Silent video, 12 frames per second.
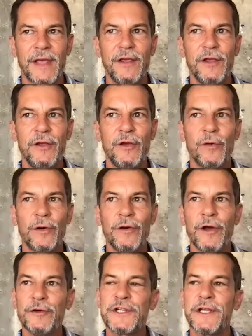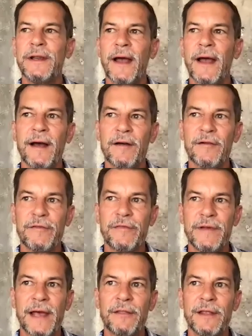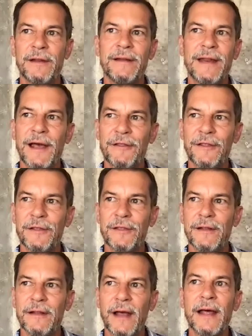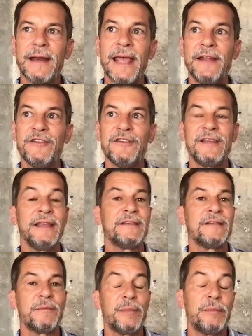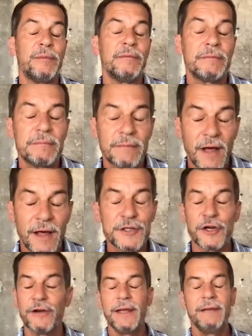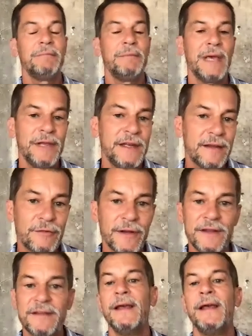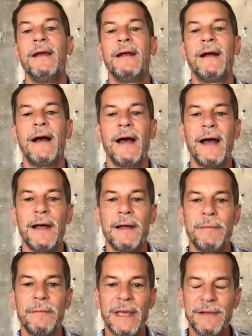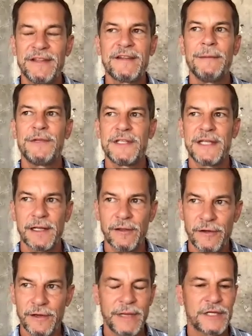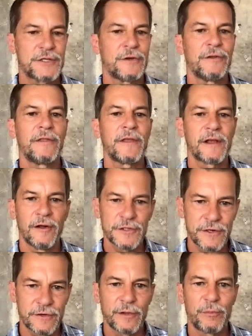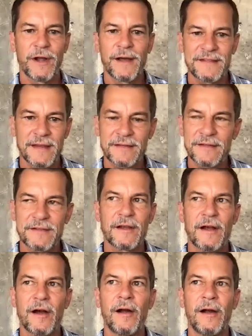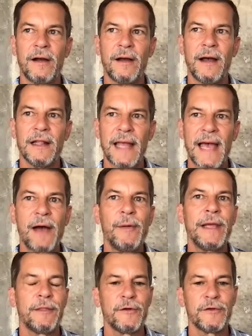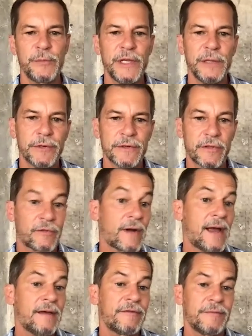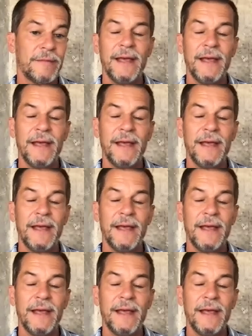your notion of now that an agency is on a journey may be different. Maybe it's time to take a look and make sure that the culture and the processes are allowing those people to thrive.